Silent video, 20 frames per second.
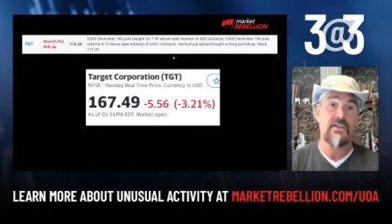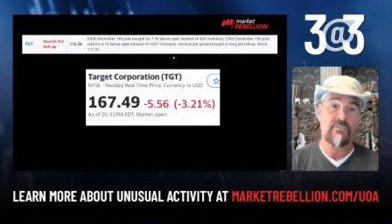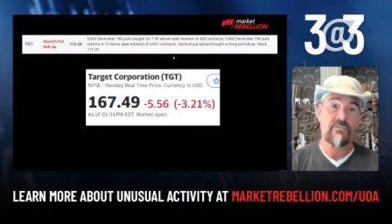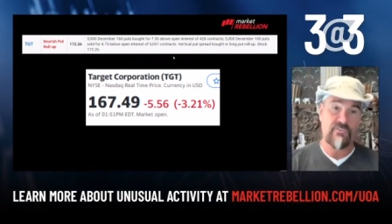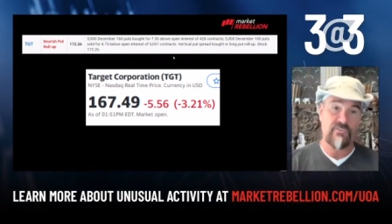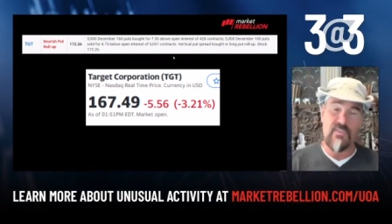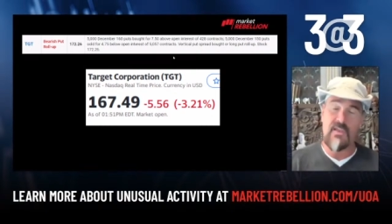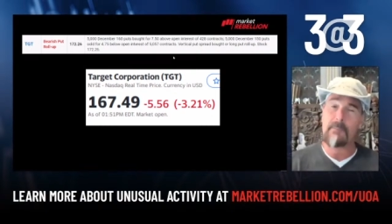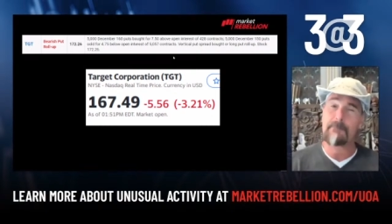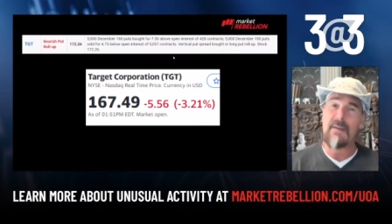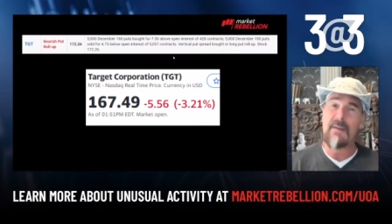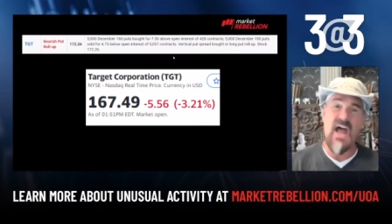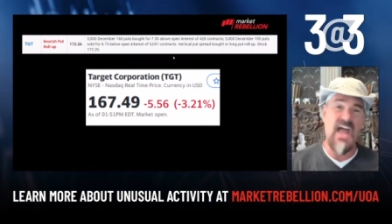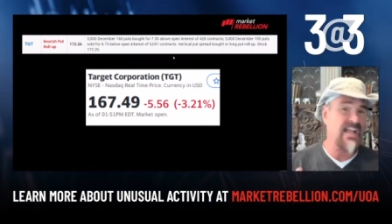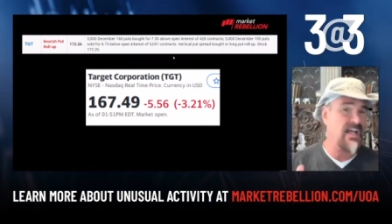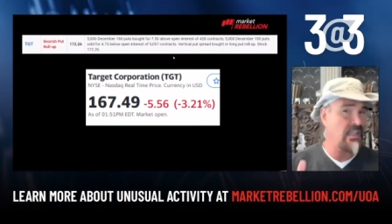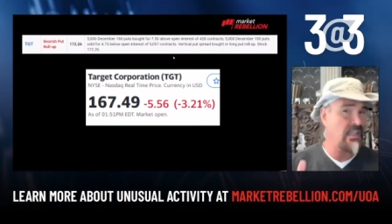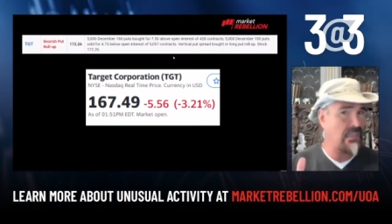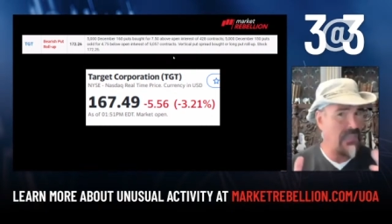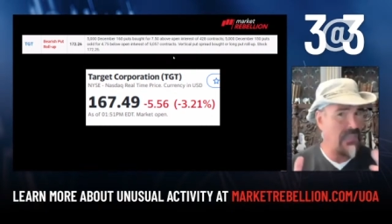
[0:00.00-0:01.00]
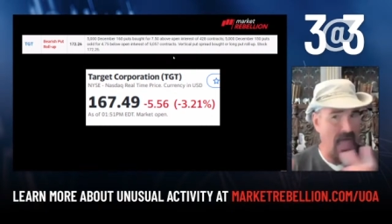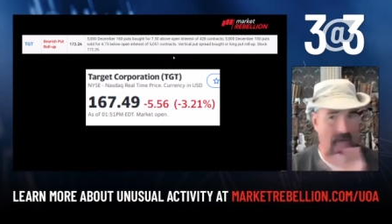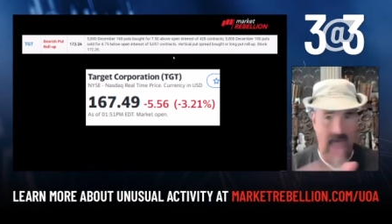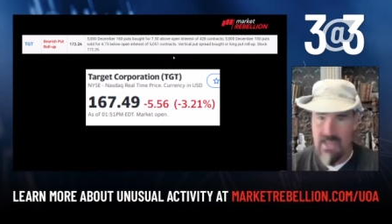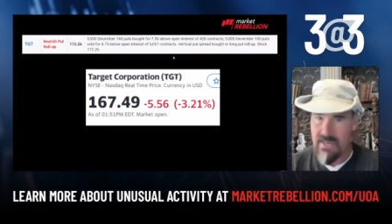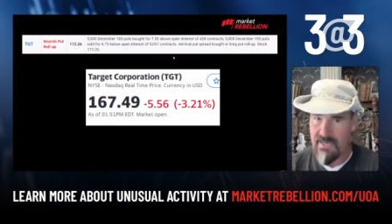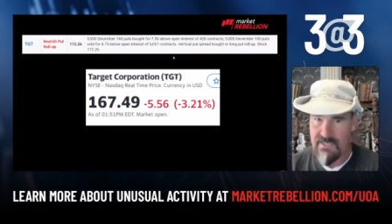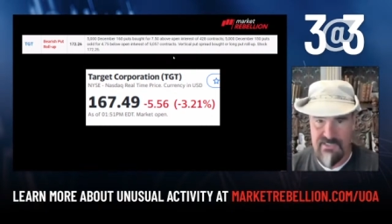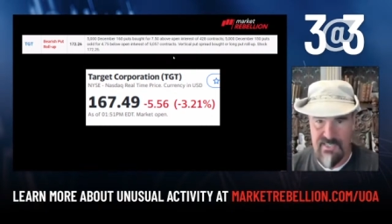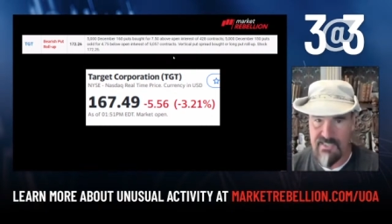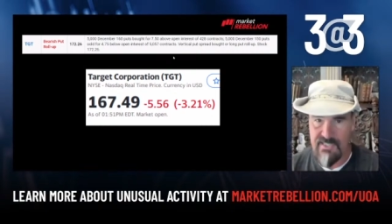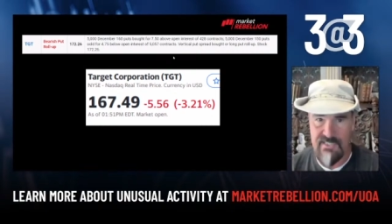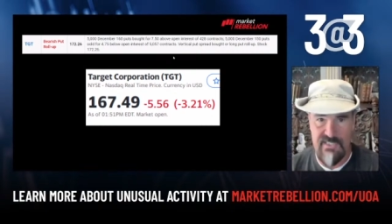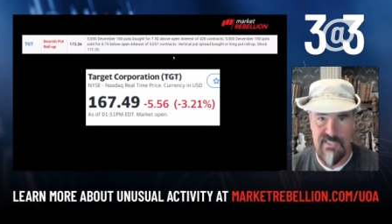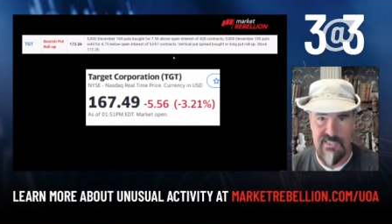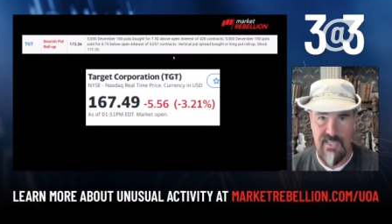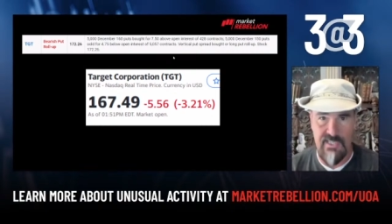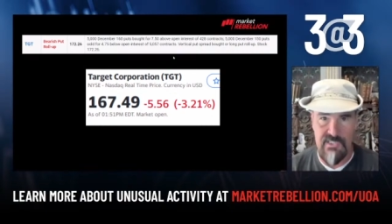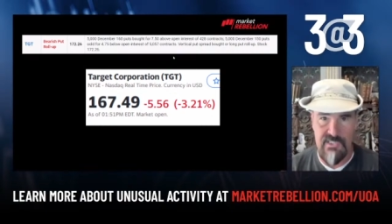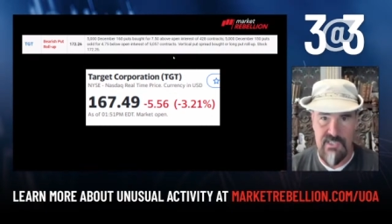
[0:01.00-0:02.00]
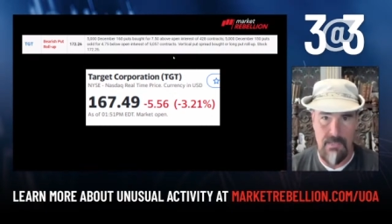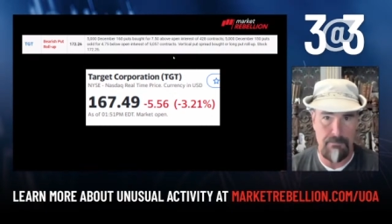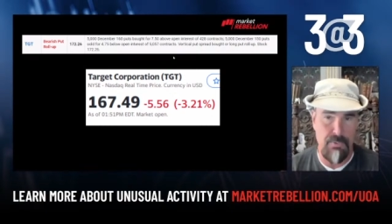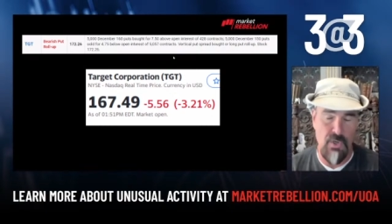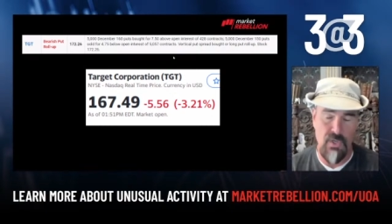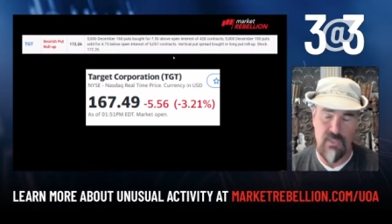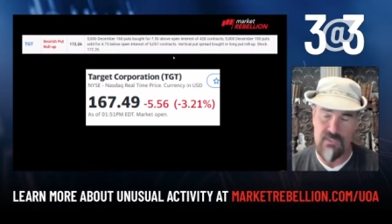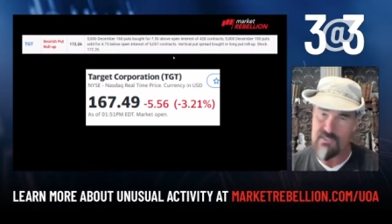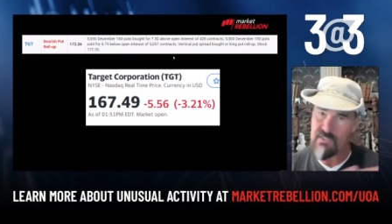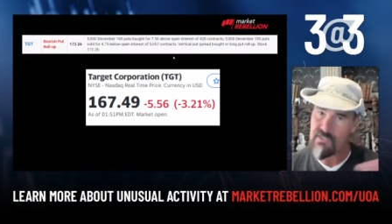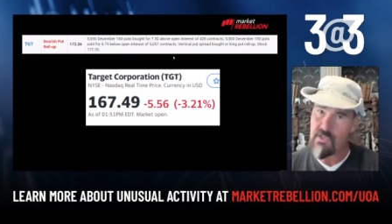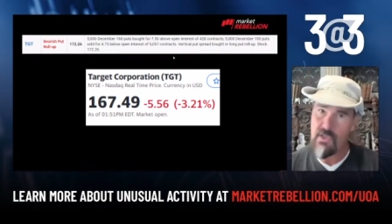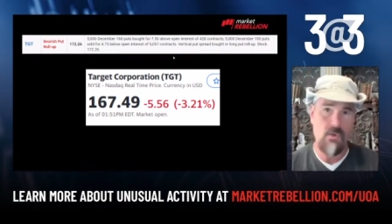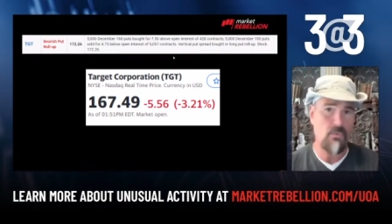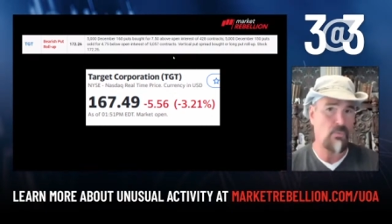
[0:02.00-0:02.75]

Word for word: So they're buying a lot of D60 puts.